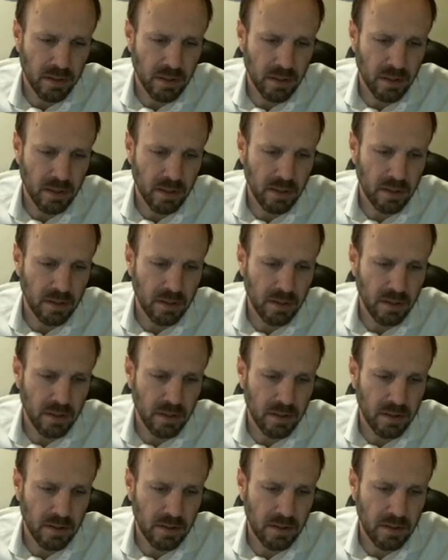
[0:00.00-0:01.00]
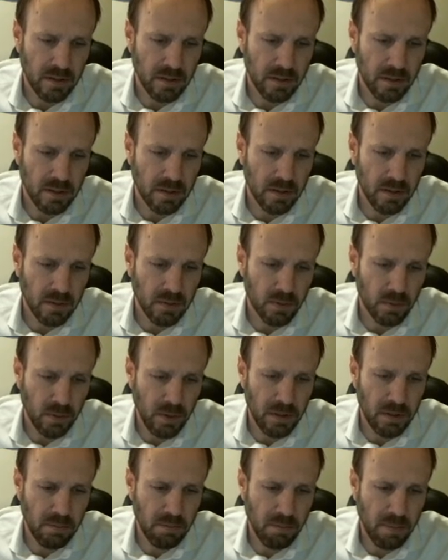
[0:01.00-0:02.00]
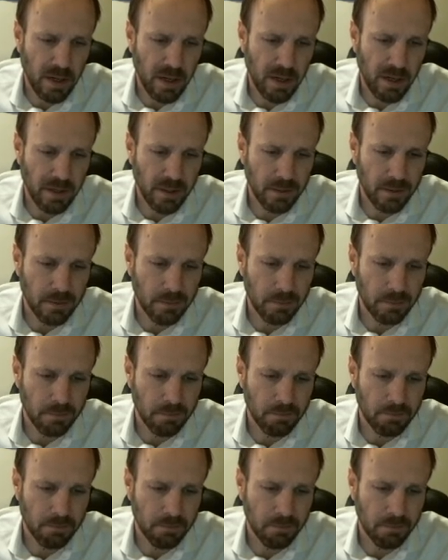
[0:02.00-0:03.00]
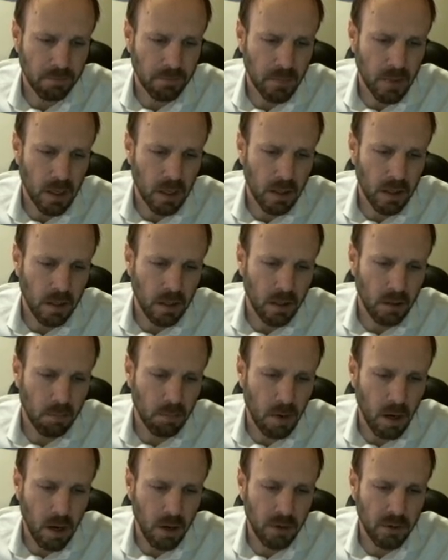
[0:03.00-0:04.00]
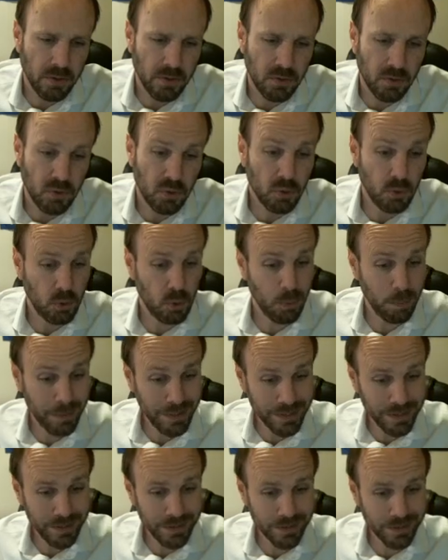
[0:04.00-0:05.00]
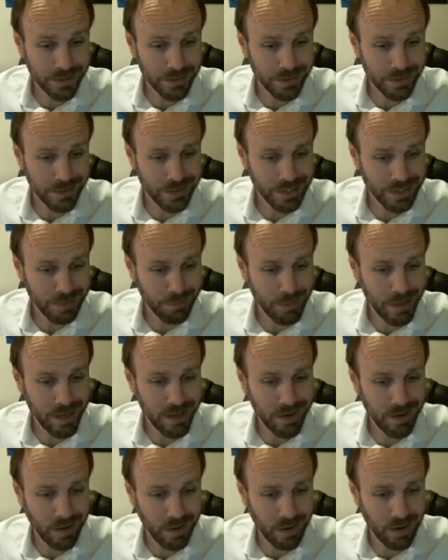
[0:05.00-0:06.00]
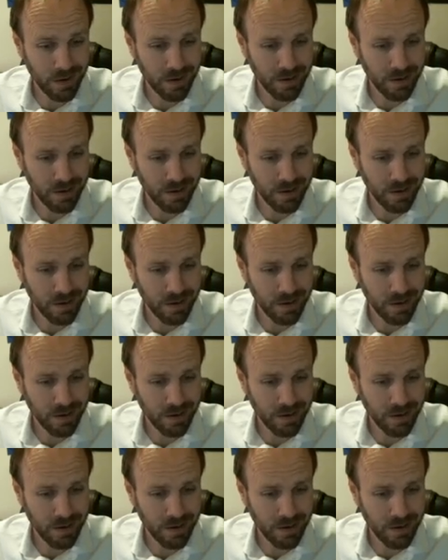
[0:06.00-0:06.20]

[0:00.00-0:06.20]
And it's written by Marin Tupy, Marian